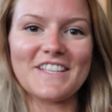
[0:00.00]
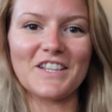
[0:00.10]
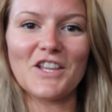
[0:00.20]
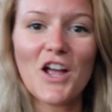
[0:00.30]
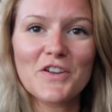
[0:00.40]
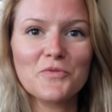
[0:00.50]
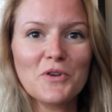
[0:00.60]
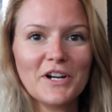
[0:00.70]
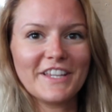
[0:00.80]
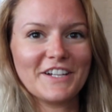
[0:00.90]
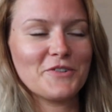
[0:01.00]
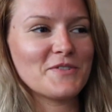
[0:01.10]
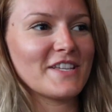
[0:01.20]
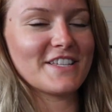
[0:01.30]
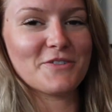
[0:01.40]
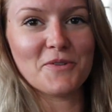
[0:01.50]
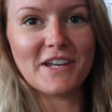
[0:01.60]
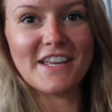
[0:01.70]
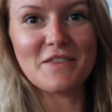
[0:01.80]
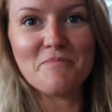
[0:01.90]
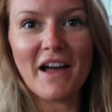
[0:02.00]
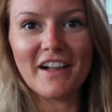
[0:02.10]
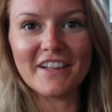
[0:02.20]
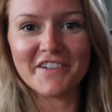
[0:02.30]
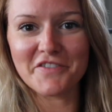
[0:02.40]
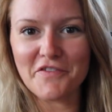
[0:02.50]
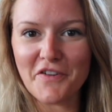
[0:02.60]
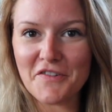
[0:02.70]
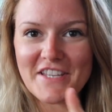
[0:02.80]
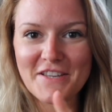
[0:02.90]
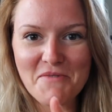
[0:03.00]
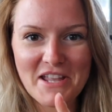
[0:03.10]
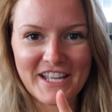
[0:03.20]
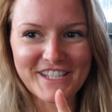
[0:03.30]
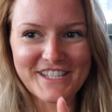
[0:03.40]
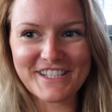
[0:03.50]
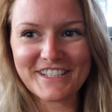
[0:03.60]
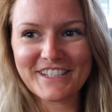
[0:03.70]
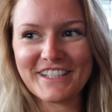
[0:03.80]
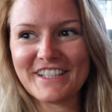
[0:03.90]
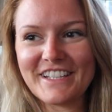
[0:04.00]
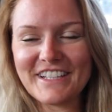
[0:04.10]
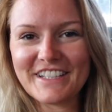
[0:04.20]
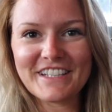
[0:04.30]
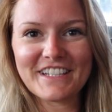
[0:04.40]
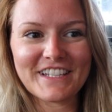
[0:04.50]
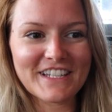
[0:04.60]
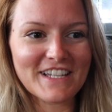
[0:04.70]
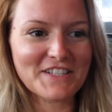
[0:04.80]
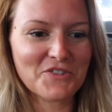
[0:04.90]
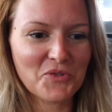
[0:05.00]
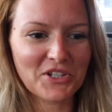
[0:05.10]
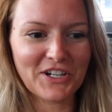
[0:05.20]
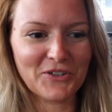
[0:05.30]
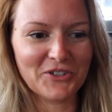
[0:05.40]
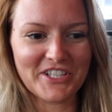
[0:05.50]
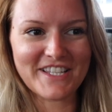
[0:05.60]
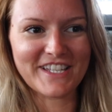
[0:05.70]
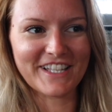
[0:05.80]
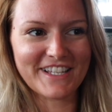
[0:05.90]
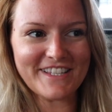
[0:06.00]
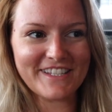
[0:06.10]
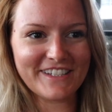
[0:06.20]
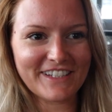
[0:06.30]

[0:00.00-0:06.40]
A lot of work that goes into ringing the bell every 15 minutes. It's really cool to see this.